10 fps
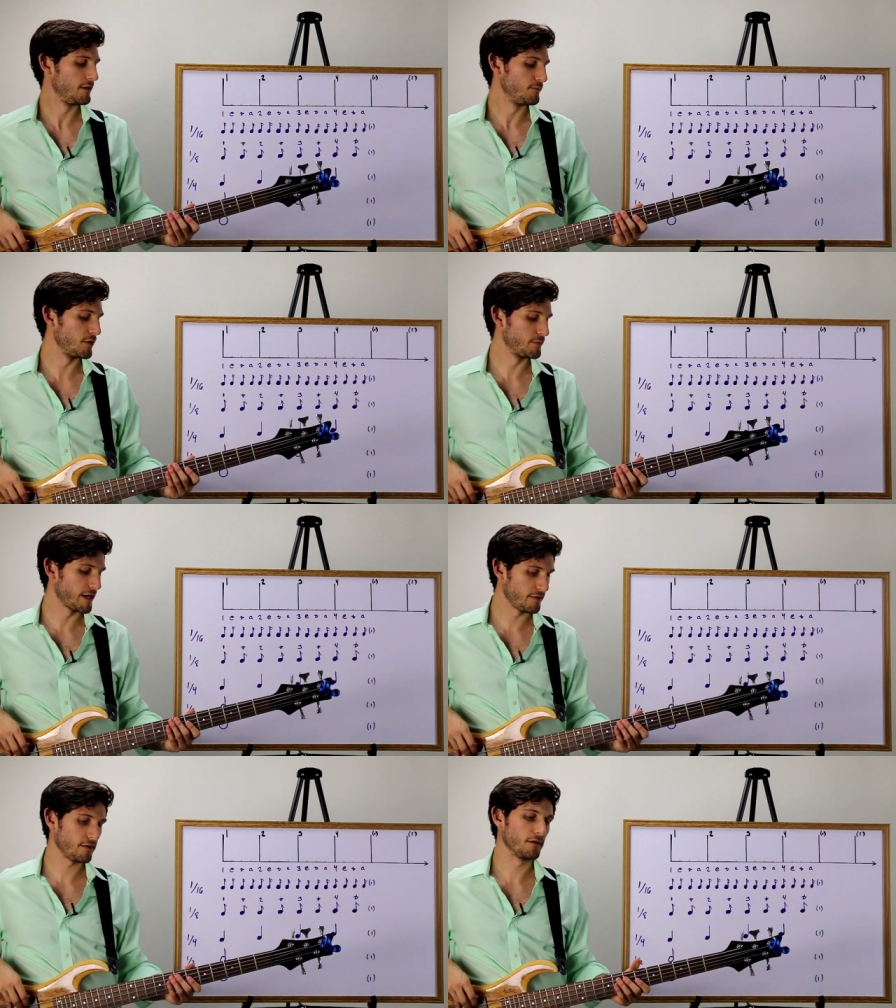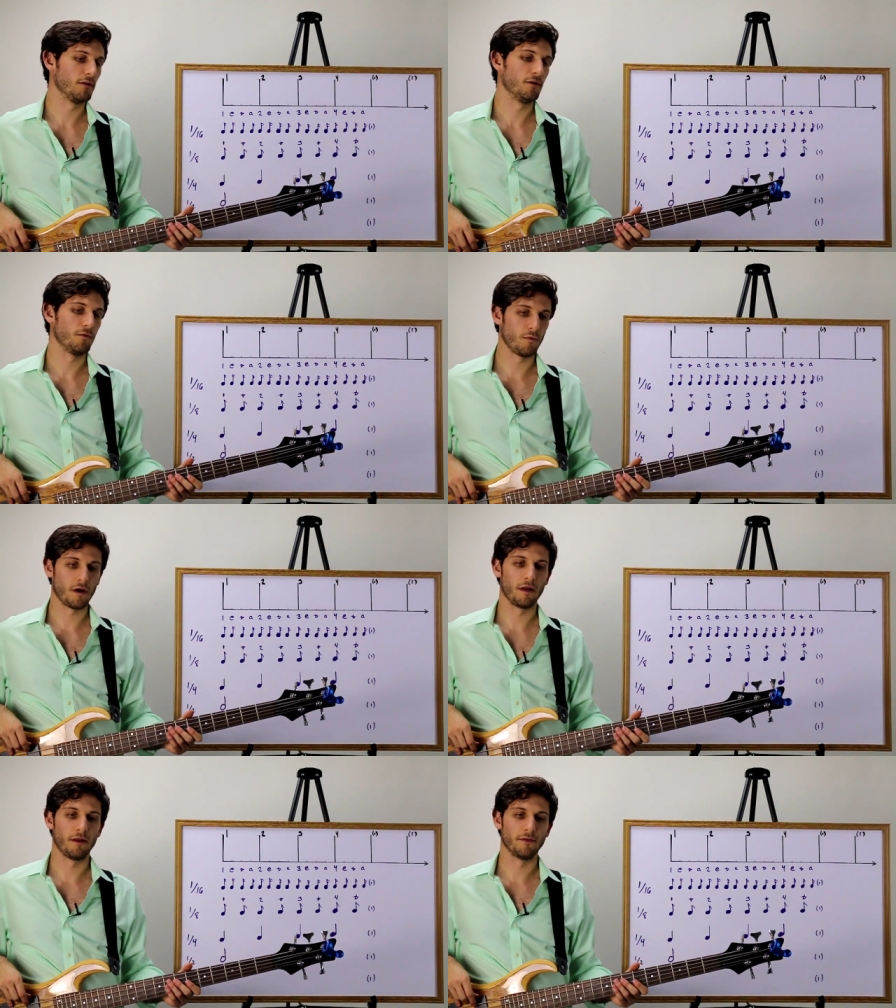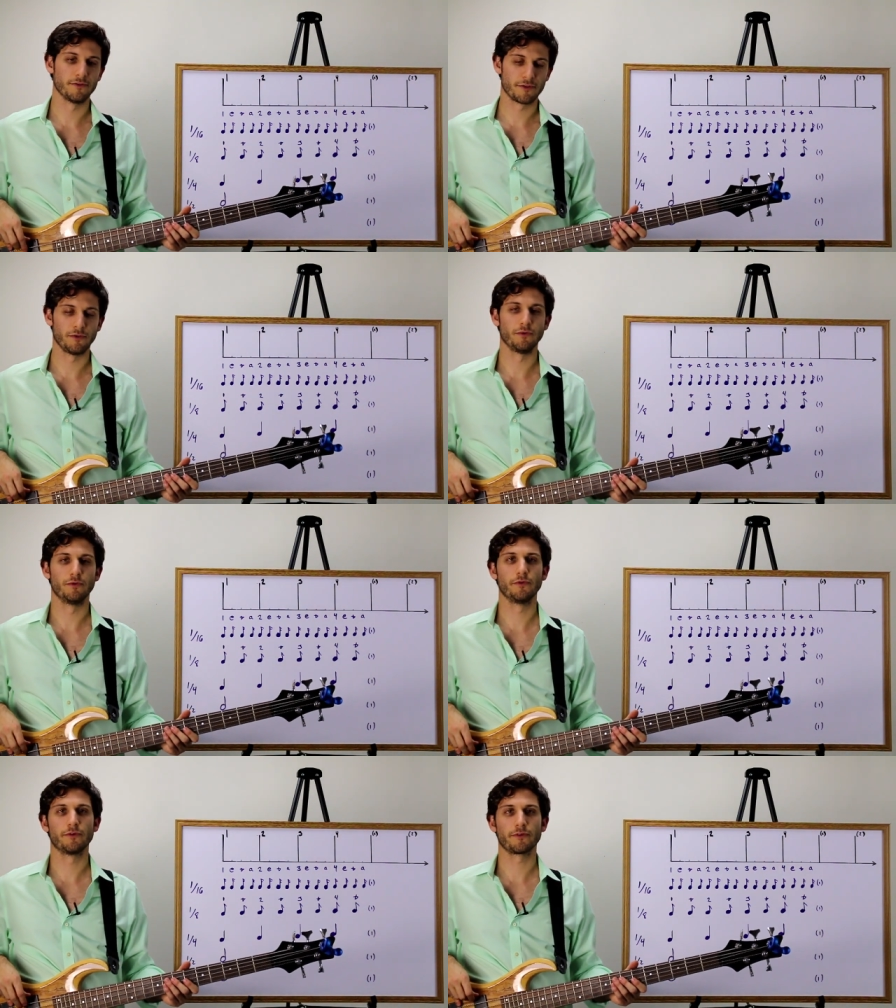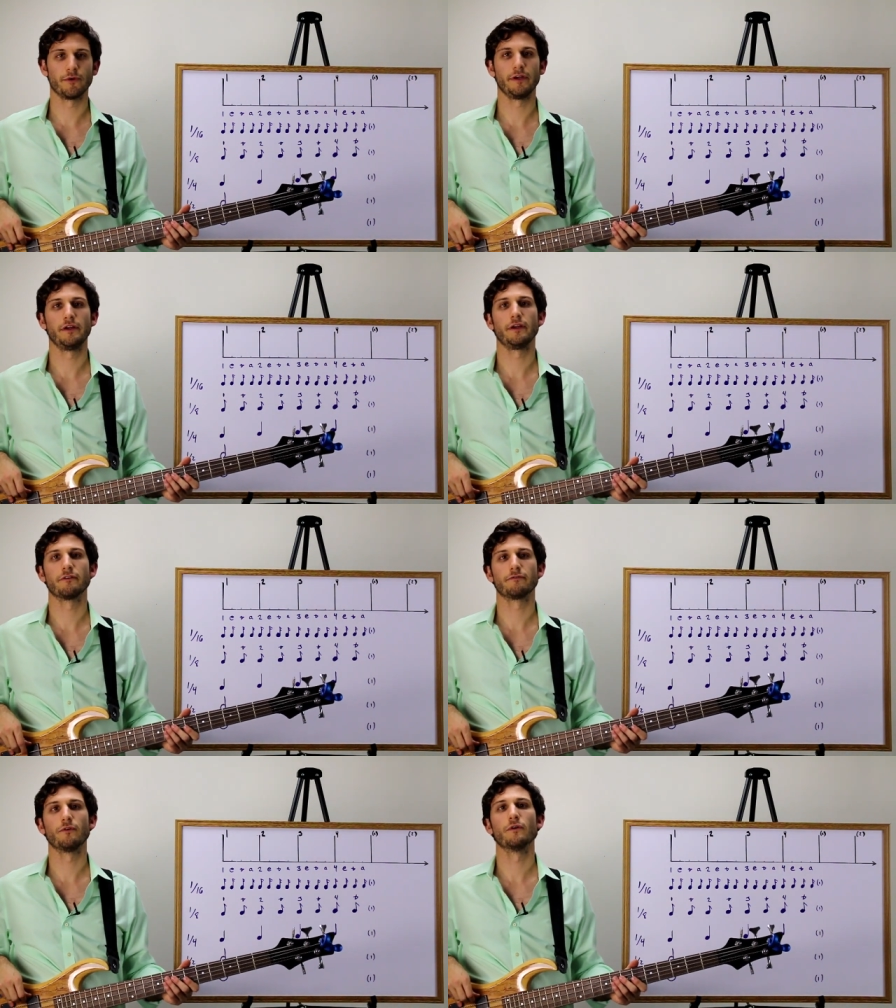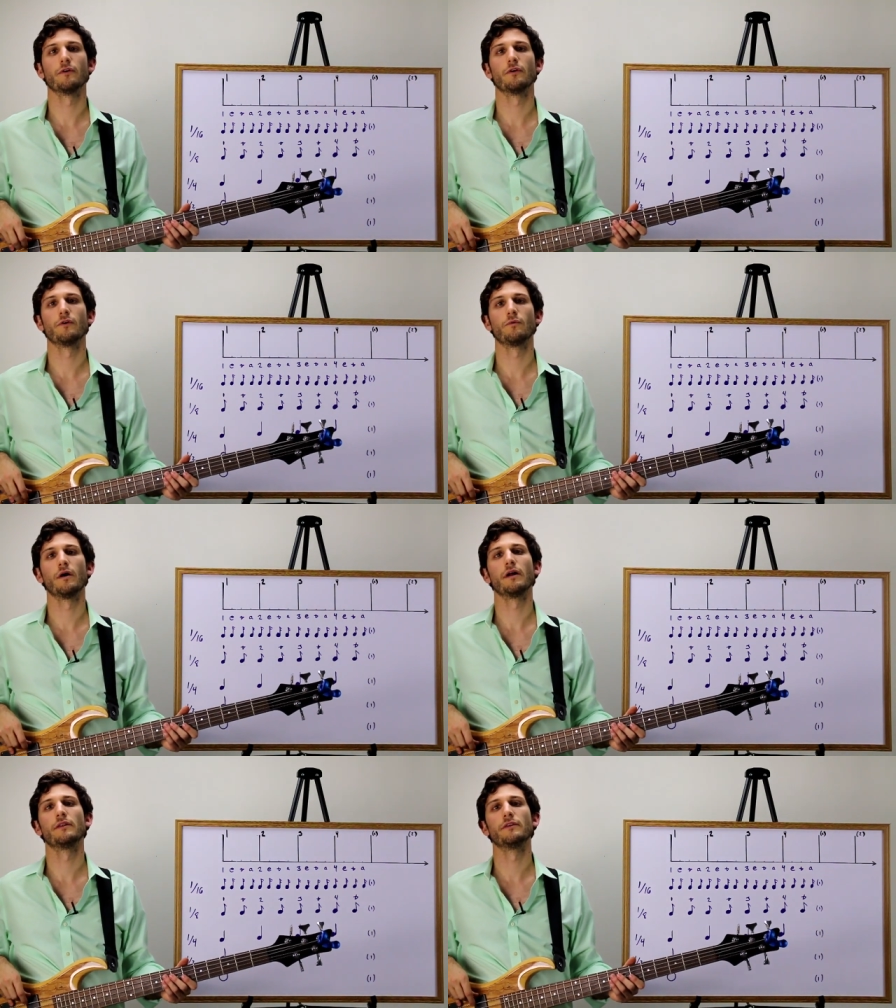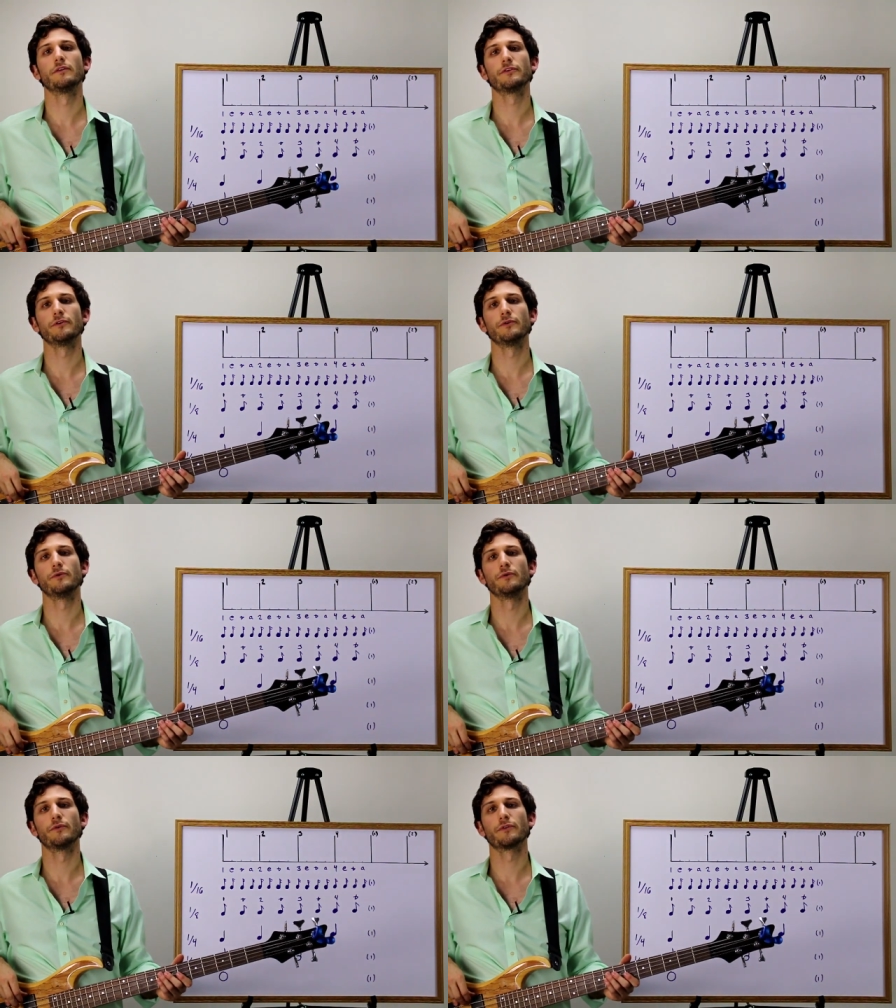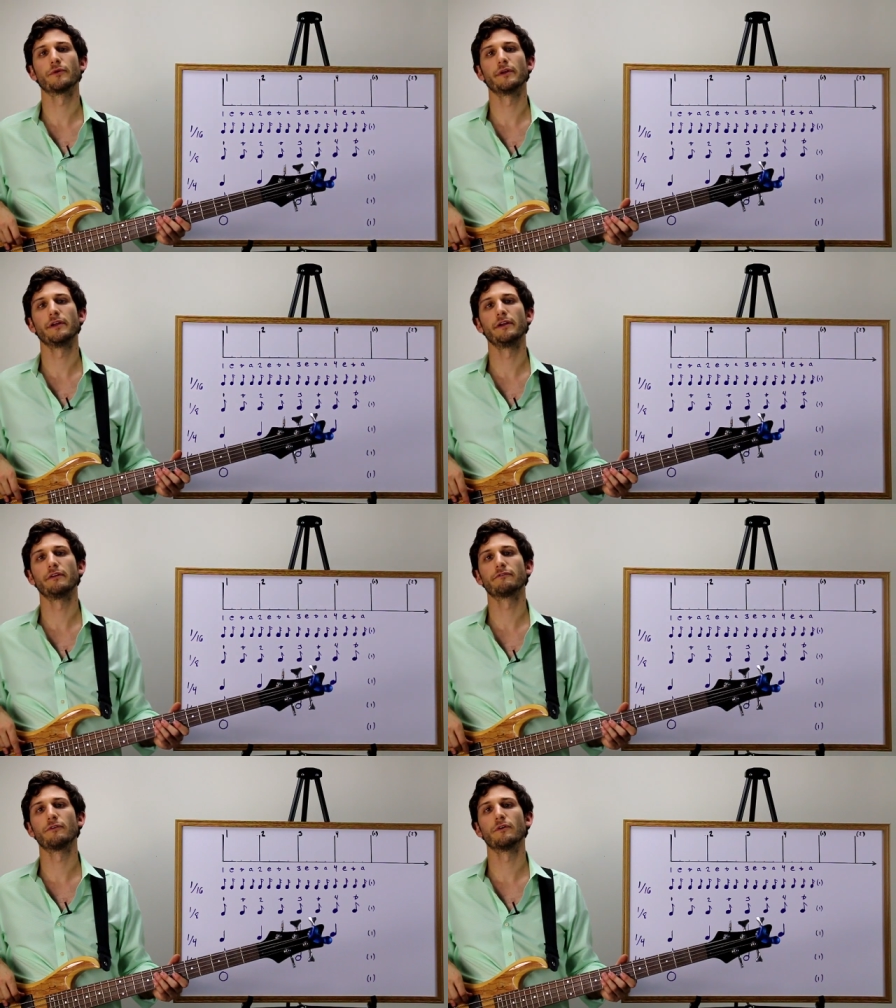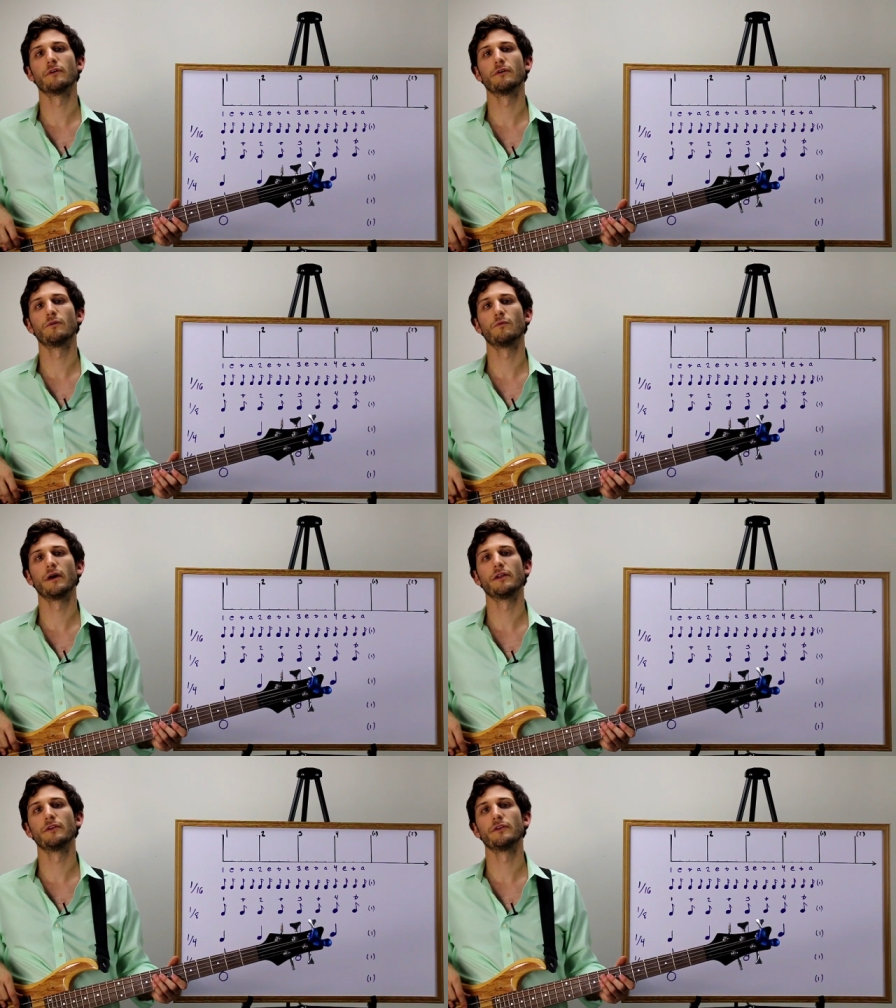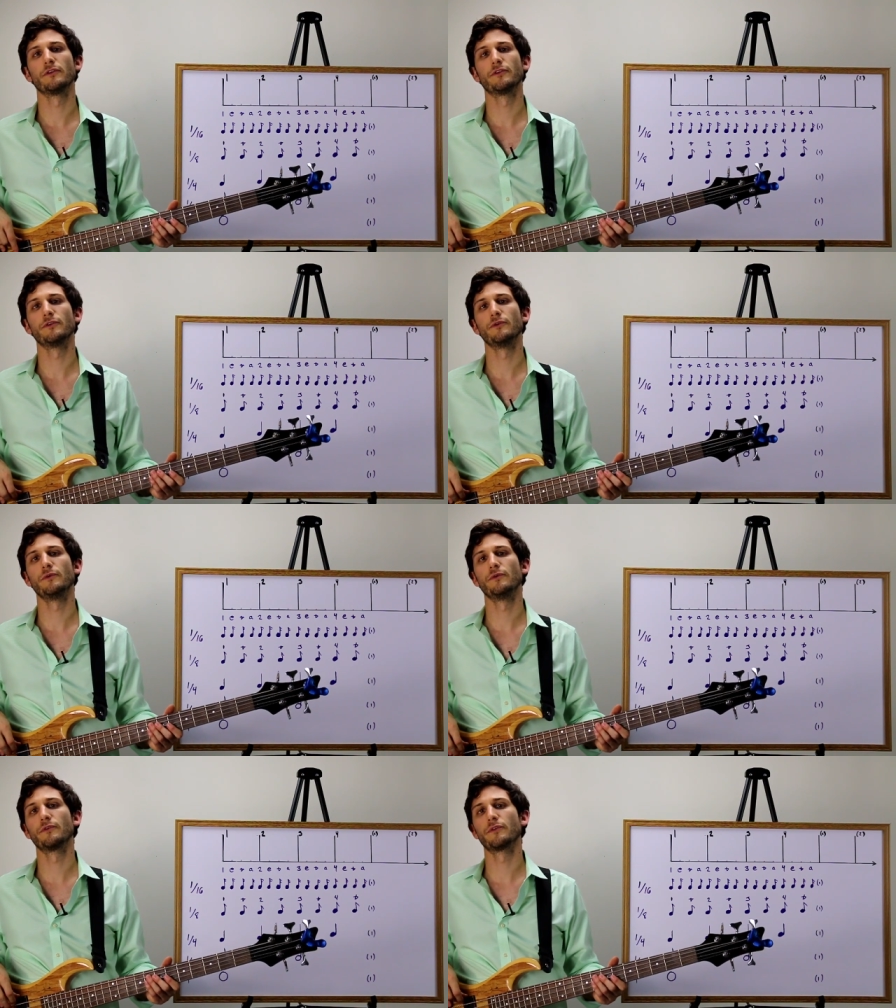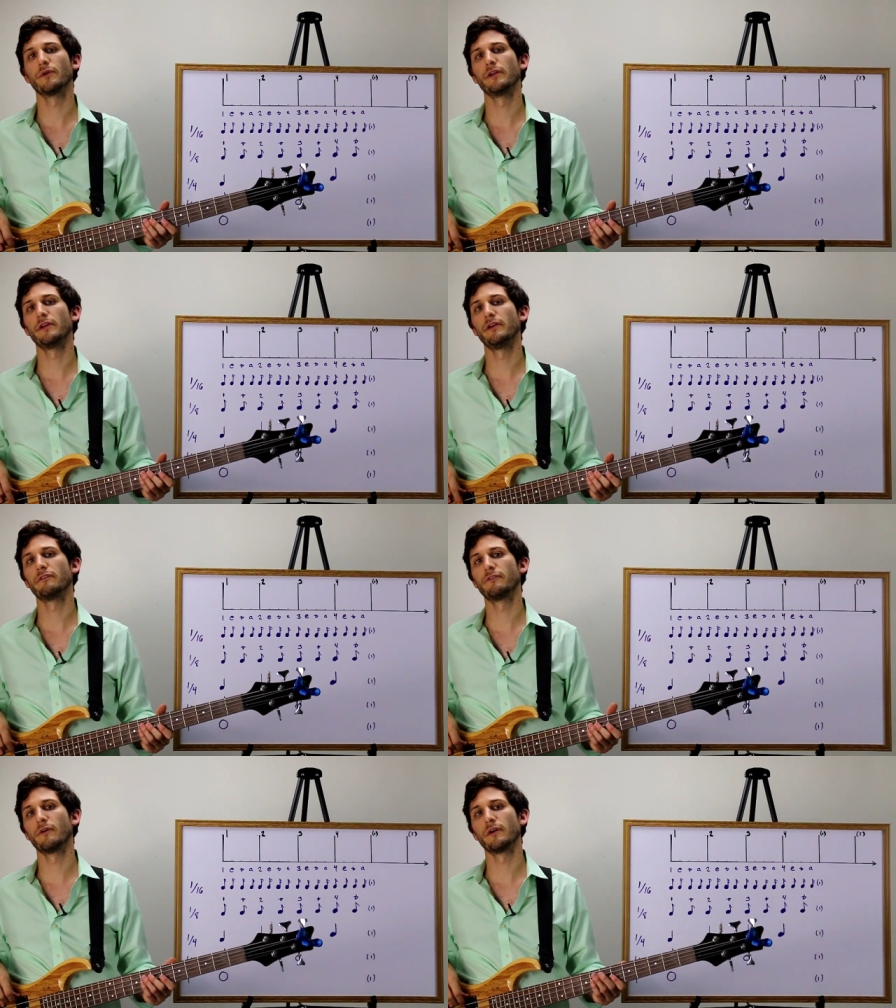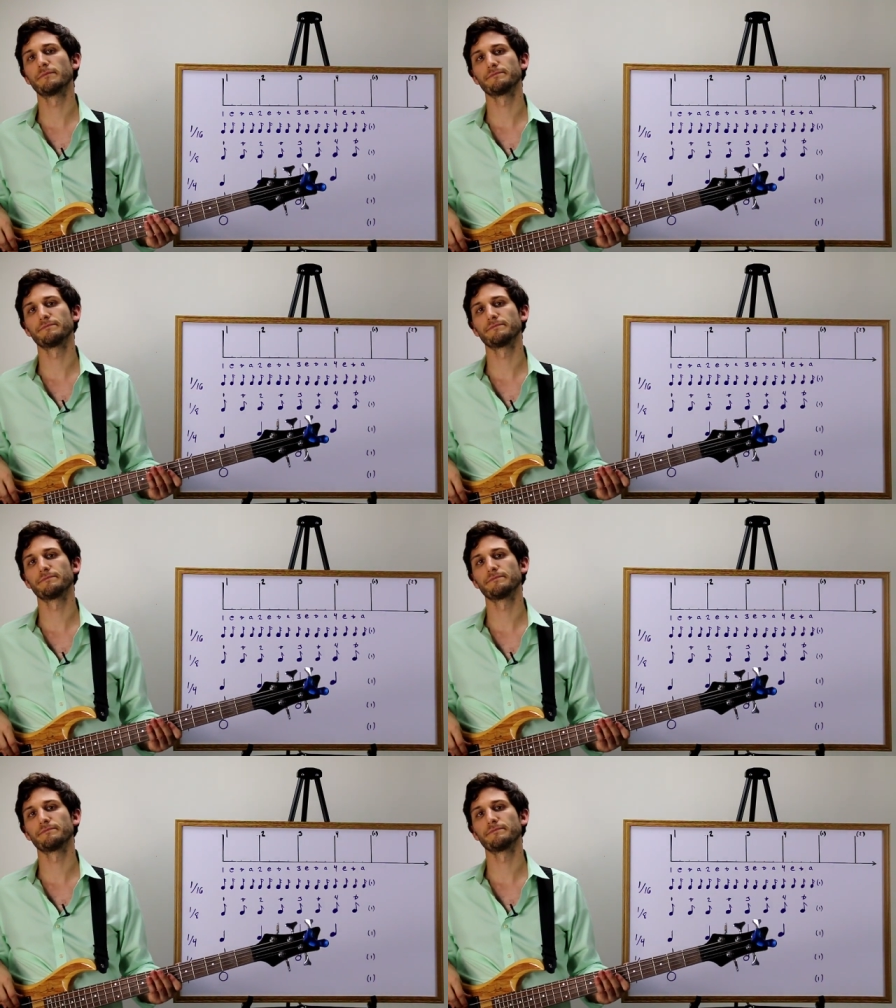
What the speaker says: Put them together. 1, 2, 3, 4. 1, 2, 3, 4. 1, 2, 3, 4.